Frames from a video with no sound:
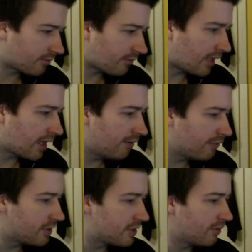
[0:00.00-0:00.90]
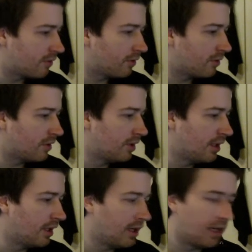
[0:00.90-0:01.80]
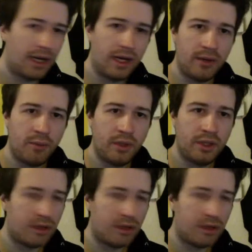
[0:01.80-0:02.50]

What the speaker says: And first of all, I will